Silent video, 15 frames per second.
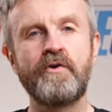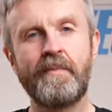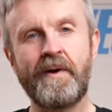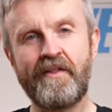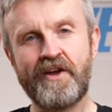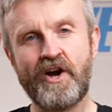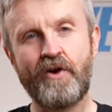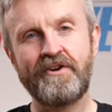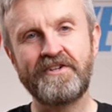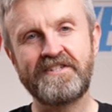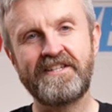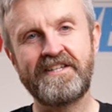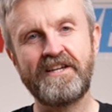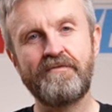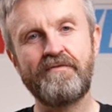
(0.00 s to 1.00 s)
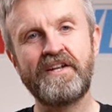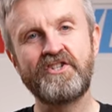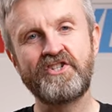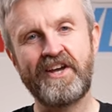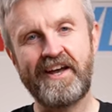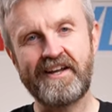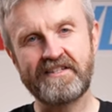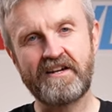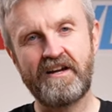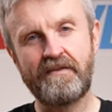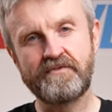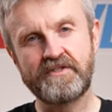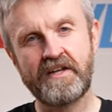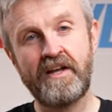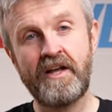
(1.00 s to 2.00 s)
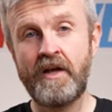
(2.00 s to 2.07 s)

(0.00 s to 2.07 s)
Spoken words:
about the RST Adventure X gloves.